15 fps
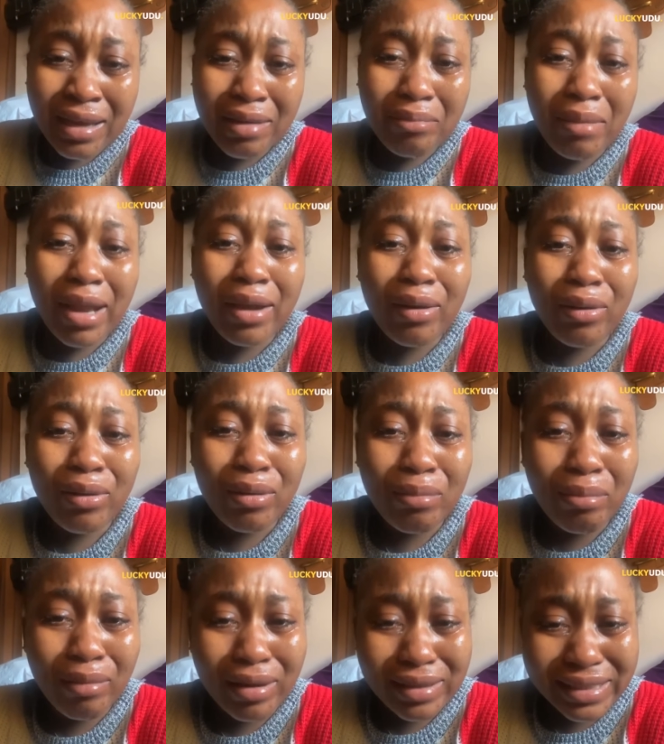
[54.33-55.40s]
My whole
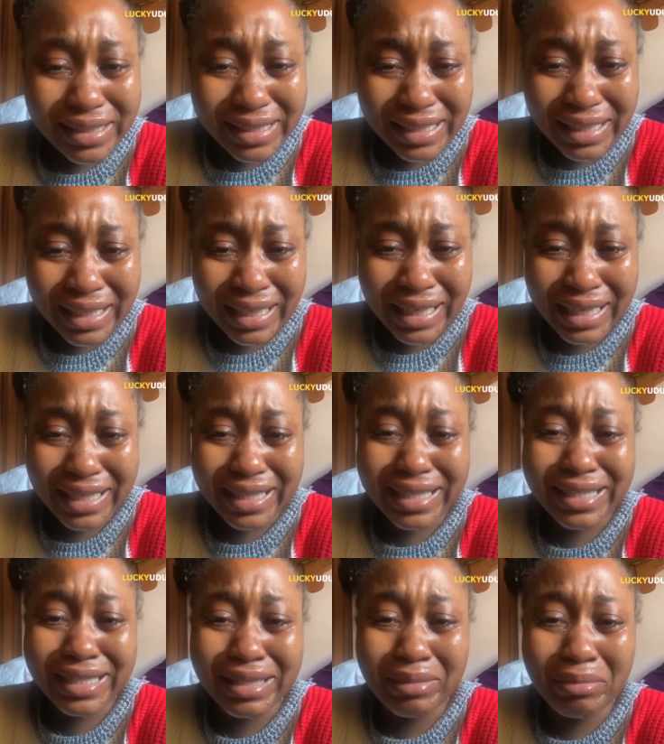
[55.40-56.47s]
body
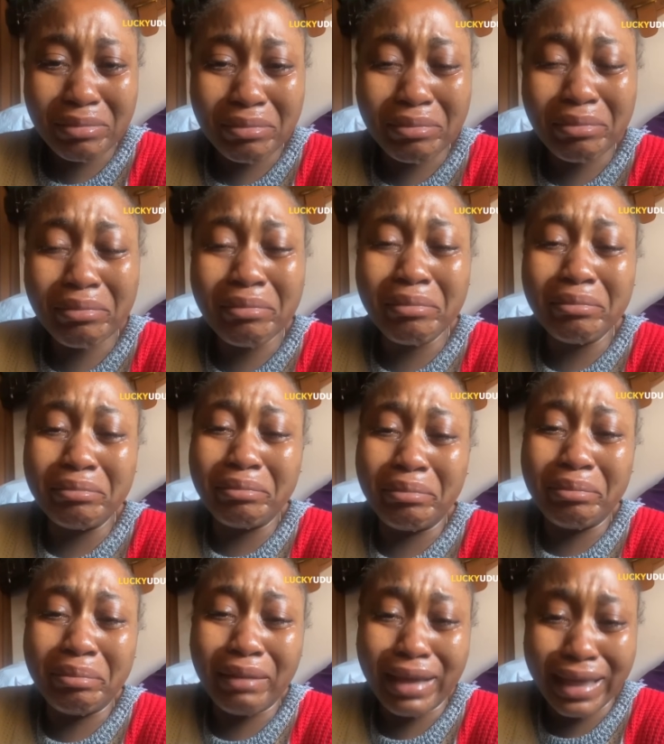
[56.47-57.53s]
is in
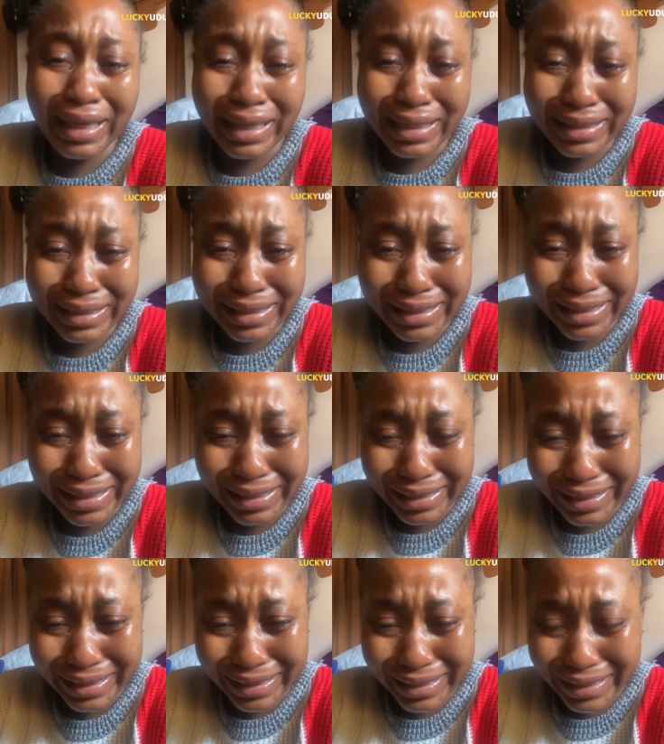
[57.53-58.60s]
pains.
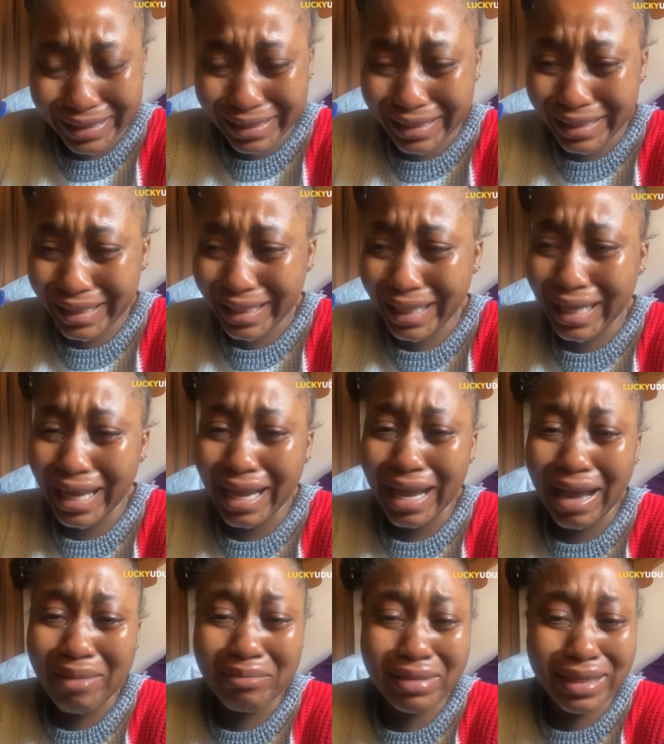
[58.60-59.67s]

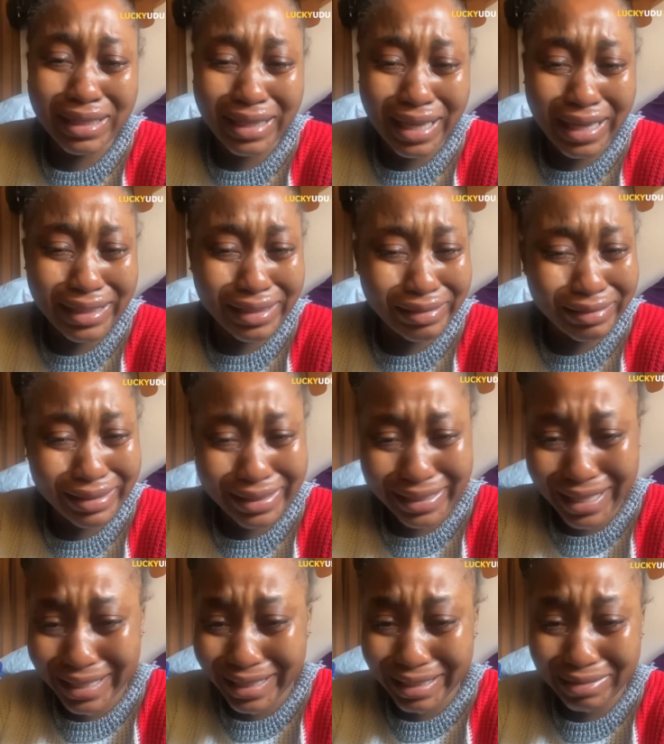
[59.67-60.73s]
I'm in
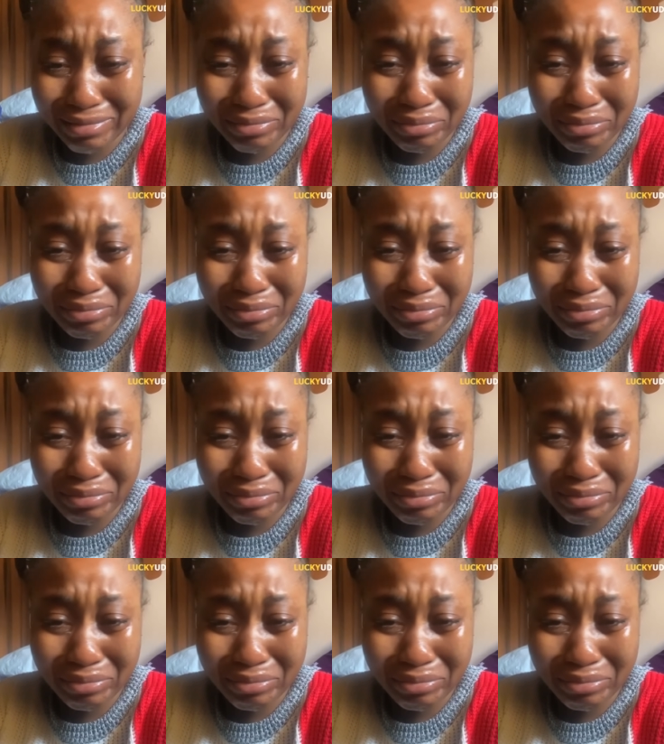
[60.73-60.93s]
excruciating